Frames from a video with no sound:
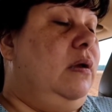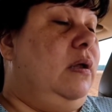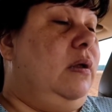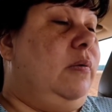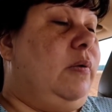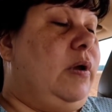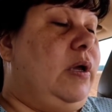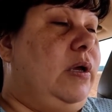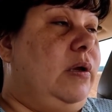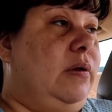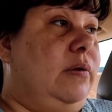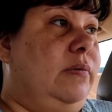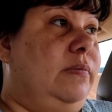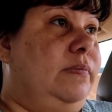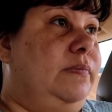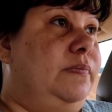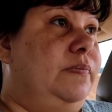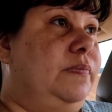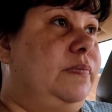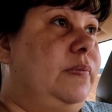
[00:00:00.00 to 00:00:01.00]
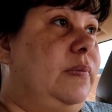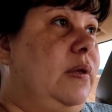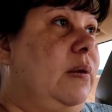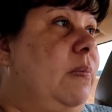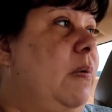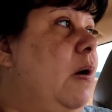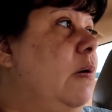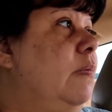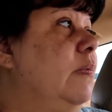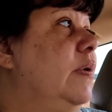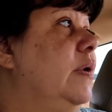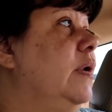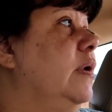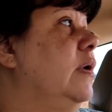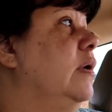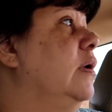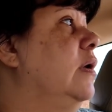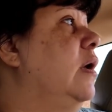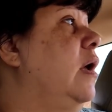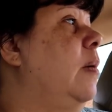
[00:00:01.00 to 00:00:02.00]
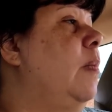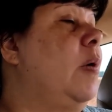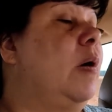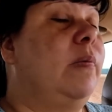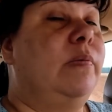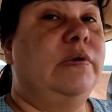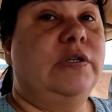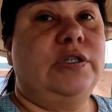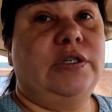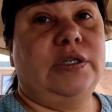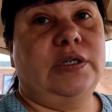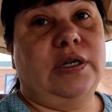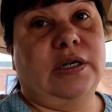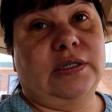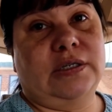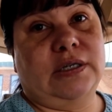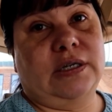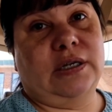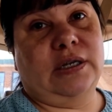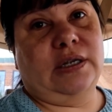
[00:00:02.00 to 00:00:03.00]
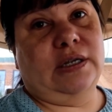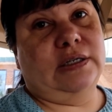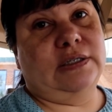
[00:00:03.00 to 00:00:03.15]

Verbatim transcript: anyway, I'm hoping she doesn't,